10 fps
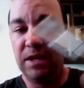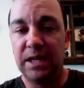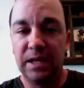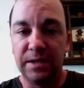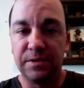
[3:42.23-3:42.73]

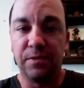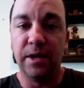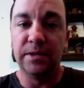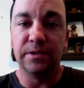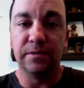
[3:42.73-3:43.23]
didn't need a
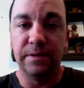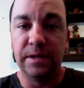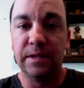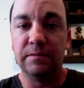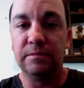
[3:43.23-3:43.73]
syringe to
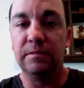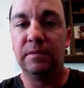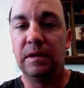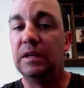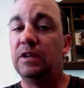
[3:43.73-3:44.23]
fill it,
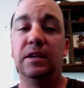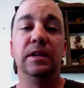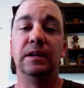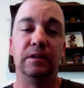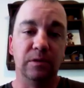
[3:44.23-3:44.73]
and you didn't
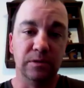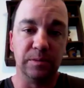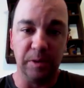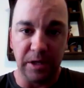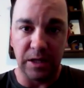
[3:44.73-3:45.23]
need any tools
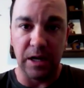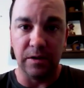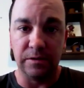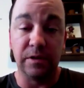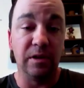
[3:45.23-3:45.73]
to put it
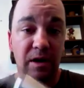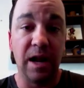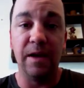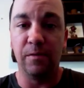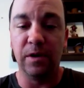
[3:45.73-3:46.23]
together. So they're
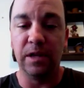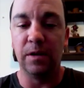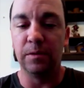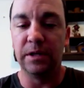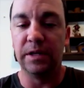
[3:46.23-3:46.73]
halfway
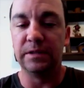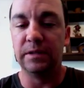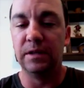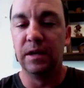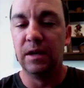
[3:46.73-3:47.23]
there with this,
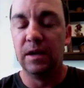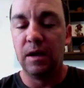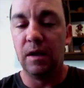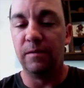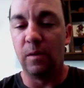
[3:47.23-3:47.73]
and
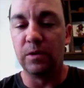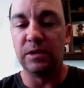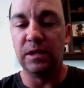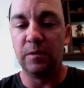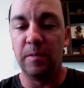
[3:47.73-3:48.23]

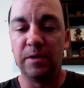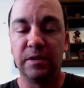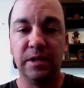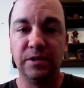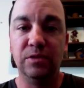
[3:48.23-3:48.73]
unfortunately with
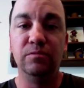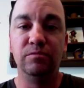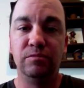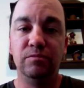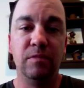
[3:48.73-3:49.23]
most of these you
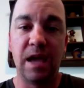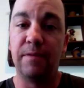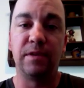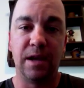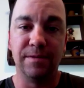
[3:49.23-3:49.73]

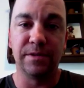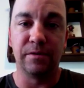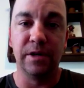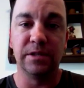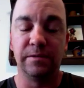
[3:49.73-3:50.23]
have to have a
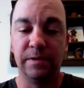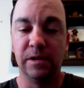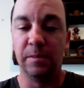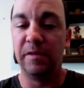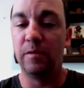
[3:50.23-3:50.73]
syringe to fill
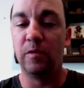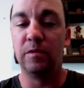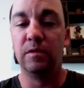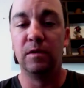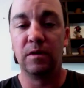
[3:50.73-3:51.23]
them. Even with
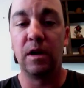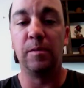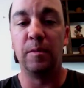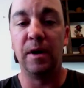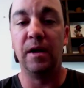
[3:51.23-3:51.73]
a
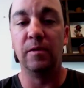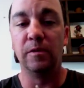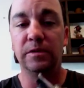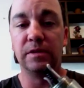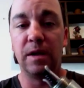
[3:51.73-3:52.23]
couple of my other
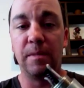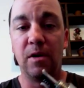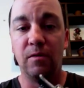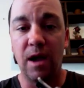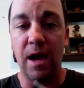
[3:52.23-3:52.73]
ones like my
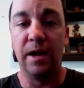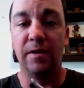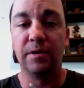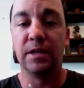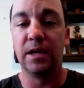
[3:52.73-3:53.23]
Orion and
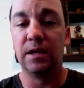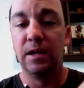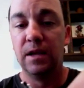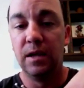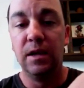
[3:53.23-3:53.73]
everything,
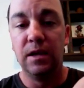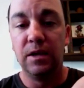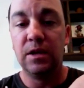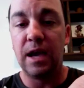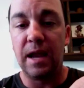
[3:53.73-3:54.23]

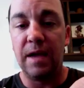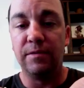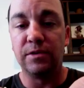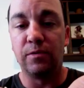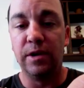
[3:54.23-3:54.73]
you got to have
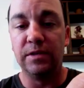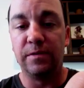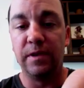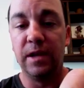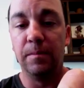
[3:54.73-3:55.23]
a syringe
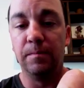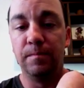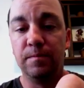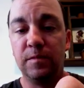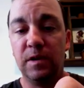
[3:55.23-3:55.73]
for them
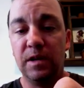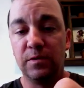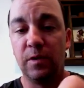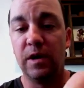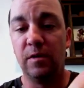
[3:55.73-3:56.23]
as
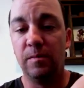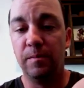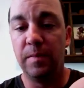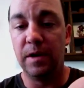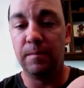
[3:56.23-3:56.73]
well.
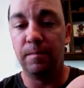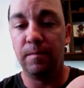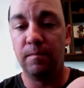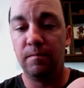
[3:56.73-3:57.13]
But